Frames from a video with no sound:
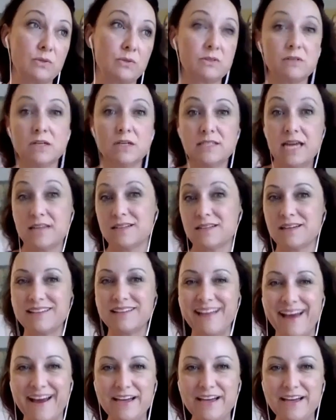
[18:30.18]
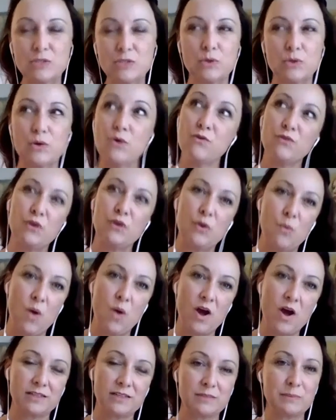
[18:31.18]
attend a class or go for a
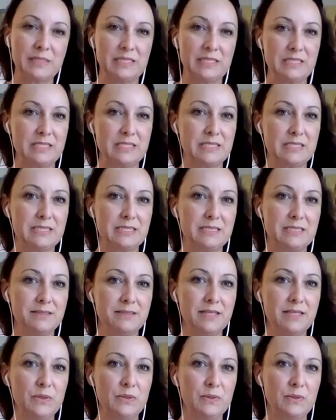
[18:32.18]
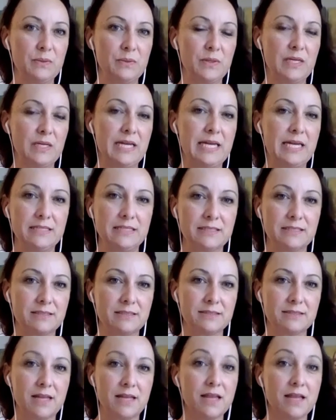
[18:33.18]
walk, because you know, they were 8
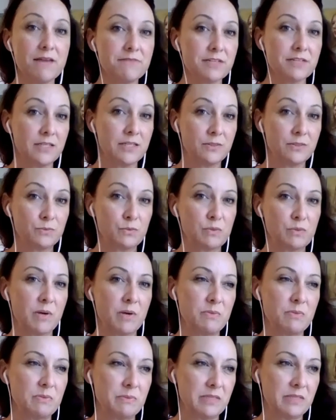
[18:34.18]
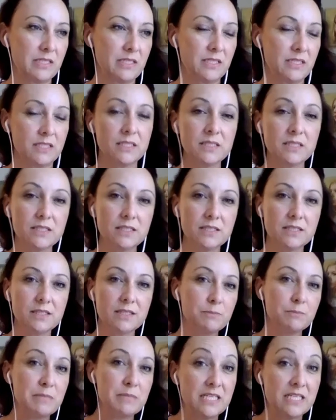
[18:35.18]
and 11 and would probably
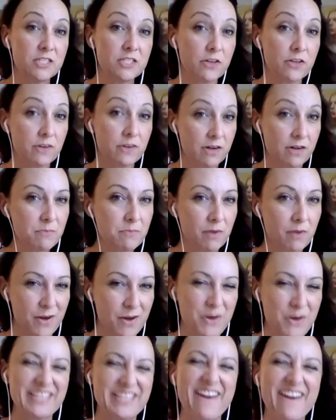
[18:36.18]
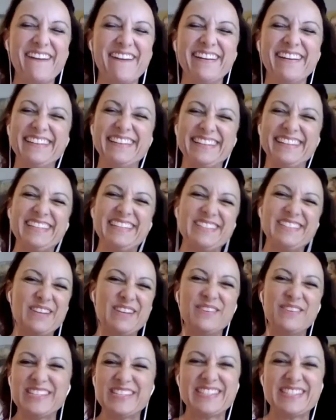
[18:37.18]
beat each other up while I was gone, and they
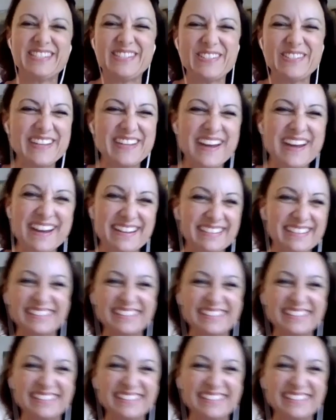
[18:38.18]
were just too young.